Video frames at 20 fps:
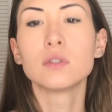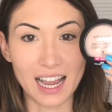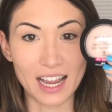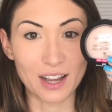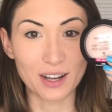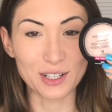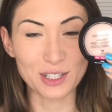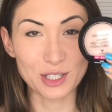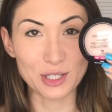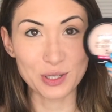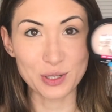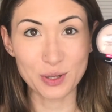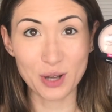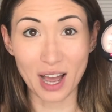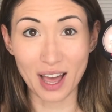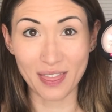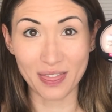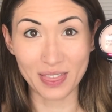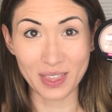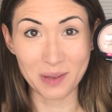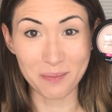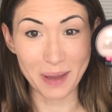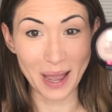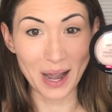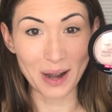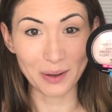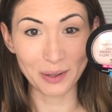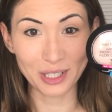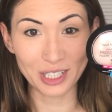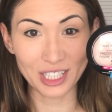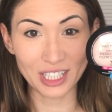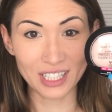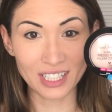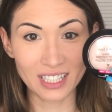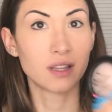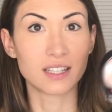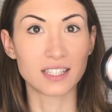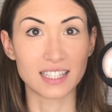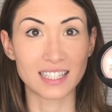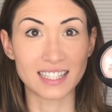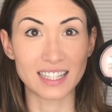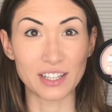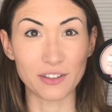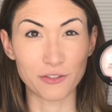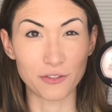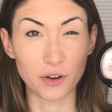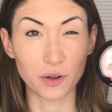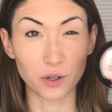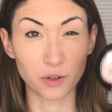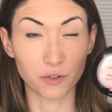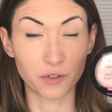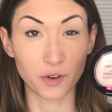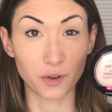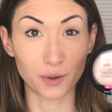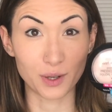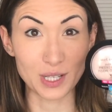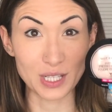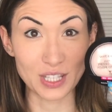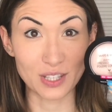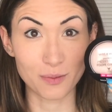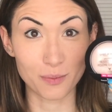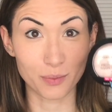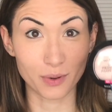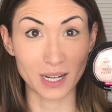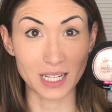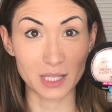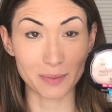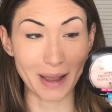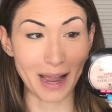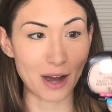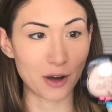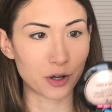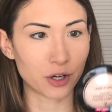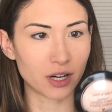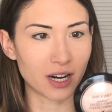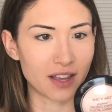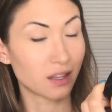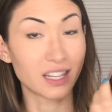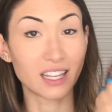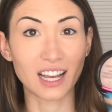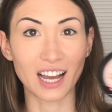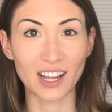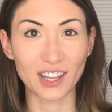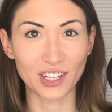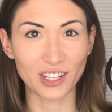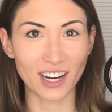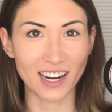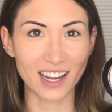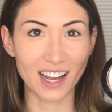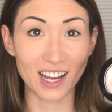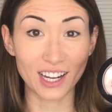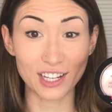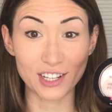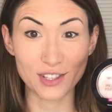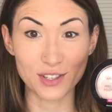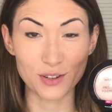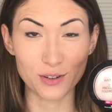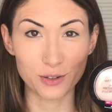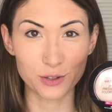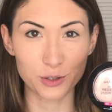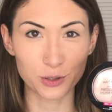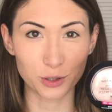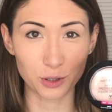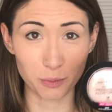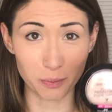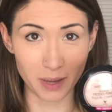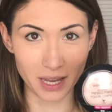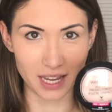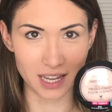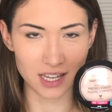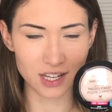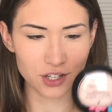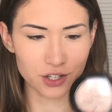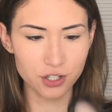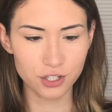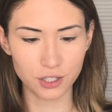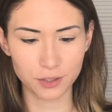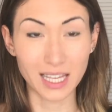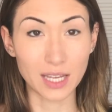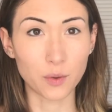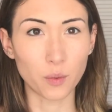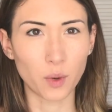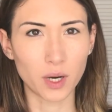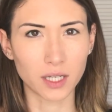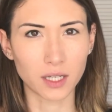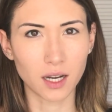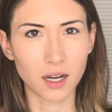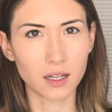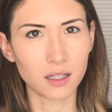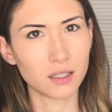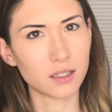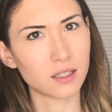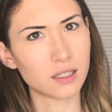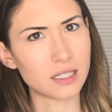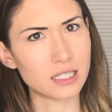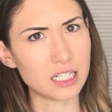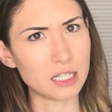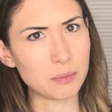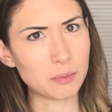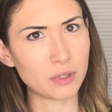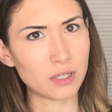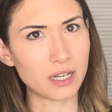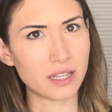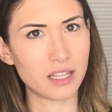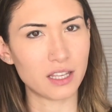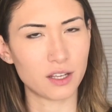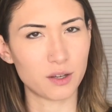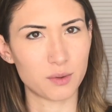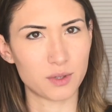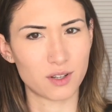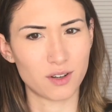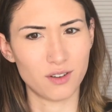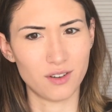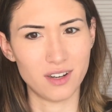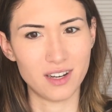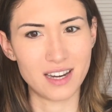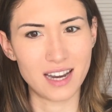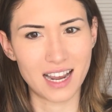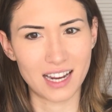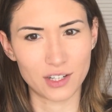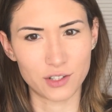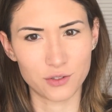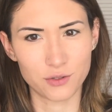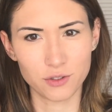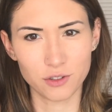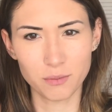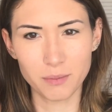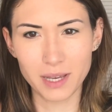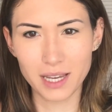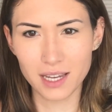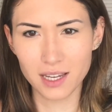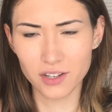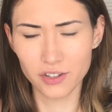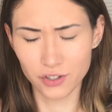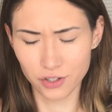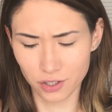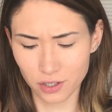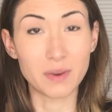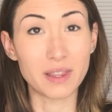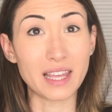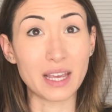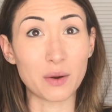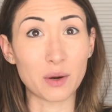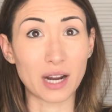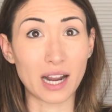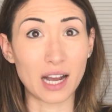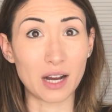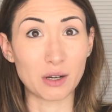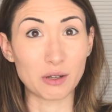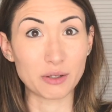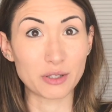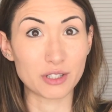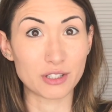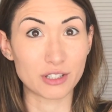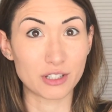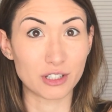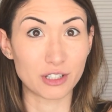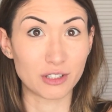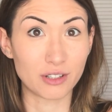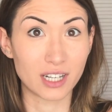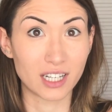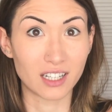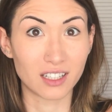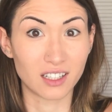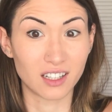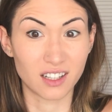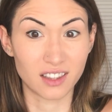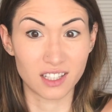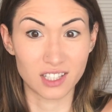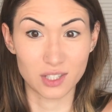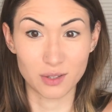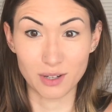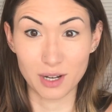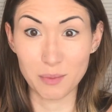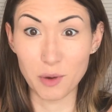I also got the powder. This is the Photo Focus pressed powder. And the color I got is neutral beige. They had one color deeper, I think it was called natural beige, but they were out, so I got this one.